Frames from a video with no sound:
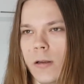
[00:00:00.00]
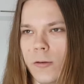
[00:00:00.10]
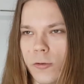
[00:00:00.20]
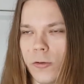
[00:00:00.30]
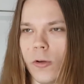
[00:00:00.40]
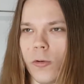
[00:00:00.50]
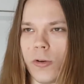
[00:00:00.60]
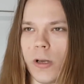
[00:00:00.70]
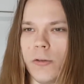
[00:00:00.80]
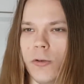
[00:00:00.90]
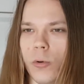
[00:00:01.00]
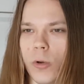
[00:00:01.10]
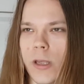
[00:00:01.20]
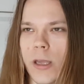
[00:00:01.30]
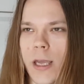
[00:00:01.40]
So those are the
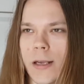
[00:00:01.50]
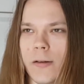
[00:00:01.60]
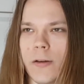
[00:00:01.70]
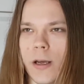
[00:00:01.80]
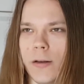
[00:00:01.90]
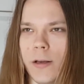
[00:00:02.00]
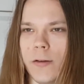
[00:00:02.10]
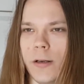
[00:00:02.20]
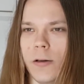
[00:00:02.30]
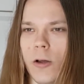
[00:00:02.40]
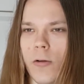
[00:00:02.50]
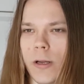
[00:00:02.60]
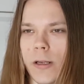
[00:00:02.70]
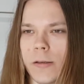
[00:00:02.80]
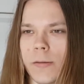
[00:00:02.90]
two key exercises in
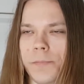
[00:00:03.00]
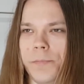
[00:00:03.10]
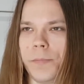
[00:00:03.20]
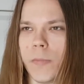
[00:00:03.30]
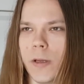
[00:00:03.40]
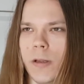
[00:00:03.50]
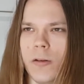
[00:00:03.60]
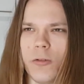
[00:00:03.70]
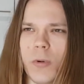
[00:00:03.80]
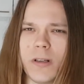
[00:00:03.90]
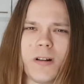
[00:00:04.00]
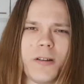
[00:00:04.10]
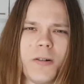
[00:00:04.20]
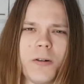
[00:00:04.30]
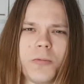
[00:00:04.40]
learning it. So what are,
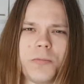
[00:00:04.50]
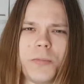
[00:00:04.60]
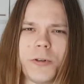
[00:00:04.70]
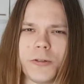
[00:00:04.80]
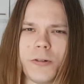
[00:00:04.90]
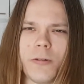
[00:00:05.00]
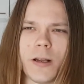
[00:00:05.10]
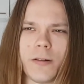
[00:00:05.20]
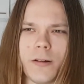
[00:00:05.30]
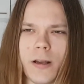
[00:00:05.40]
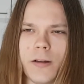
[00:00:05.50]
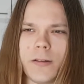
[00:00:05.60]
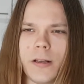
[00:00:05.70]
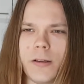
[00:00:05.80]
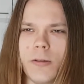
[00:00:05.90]
other exercises
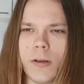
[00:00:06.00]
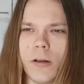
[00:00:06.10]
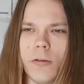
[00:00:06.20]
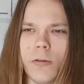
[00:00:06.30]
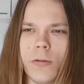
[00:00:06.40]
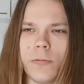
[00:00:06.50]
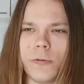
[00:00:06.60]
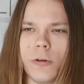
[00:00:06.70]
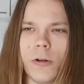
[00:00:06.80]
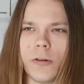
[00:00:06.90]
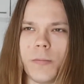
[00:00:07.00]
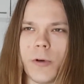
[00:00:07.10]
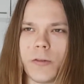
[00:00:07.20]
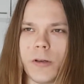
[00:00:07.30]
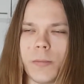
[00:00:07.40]
that you can do to learn the
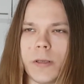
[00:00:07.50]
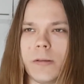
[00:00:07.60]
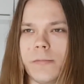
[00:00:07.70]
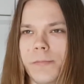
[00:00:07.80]
muscle up?